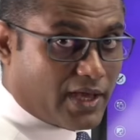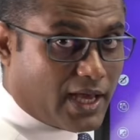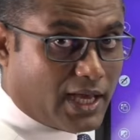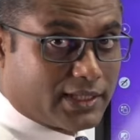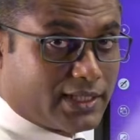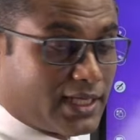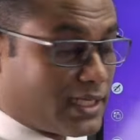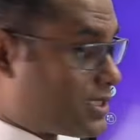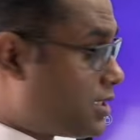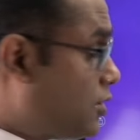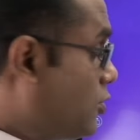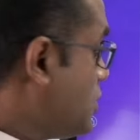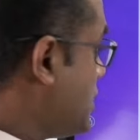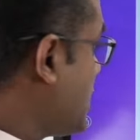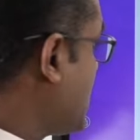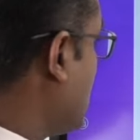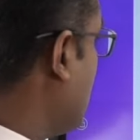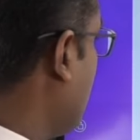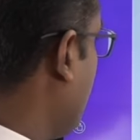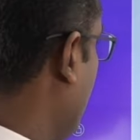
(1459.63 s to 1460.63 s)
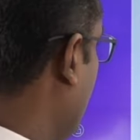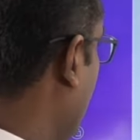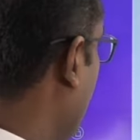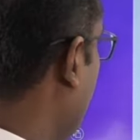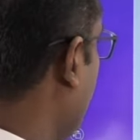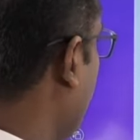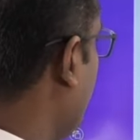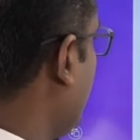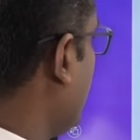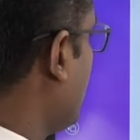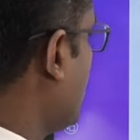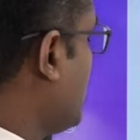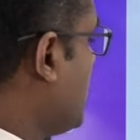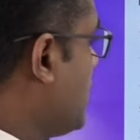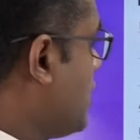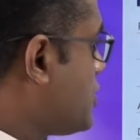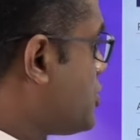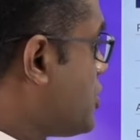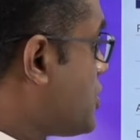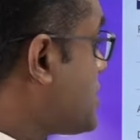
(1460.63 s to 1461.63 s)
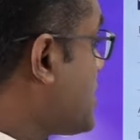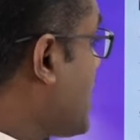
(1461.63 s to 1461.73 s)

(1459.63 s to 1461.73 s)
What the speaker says: where there's a logical flow. So